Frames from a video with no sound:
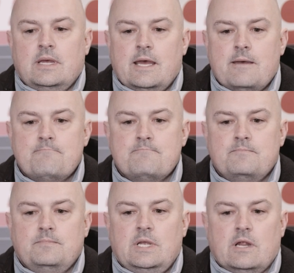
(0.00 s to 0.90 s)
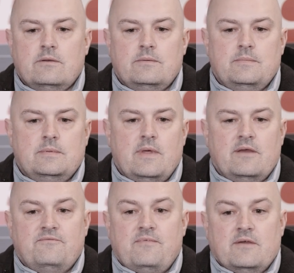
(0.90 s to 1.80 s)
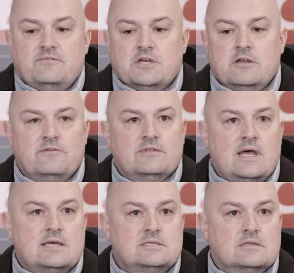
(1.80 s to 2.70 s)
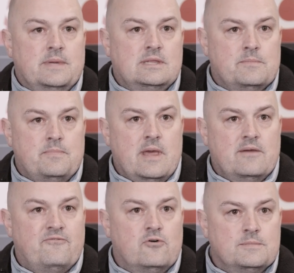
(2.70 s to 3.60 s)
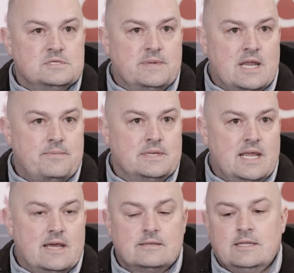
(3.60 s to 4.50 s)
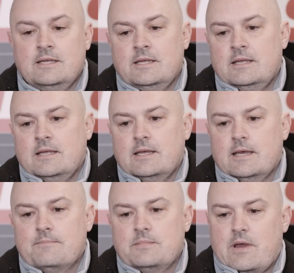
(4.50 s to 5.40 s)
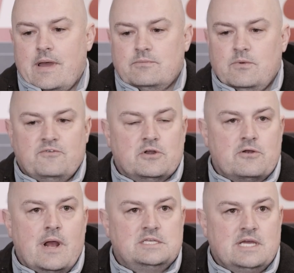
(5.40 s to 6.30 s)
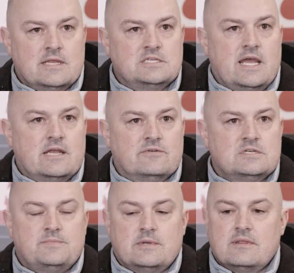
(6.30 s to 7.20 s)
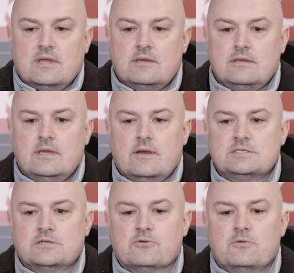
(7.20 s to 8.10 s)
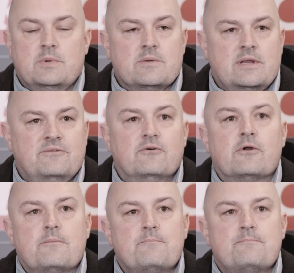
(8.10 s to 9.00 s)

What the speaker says: and you know, they've shown over the last little bit that their form has been up and down. You know, we've got a great challenge ahead of us, but I think, you know, as a group, we're ready for it.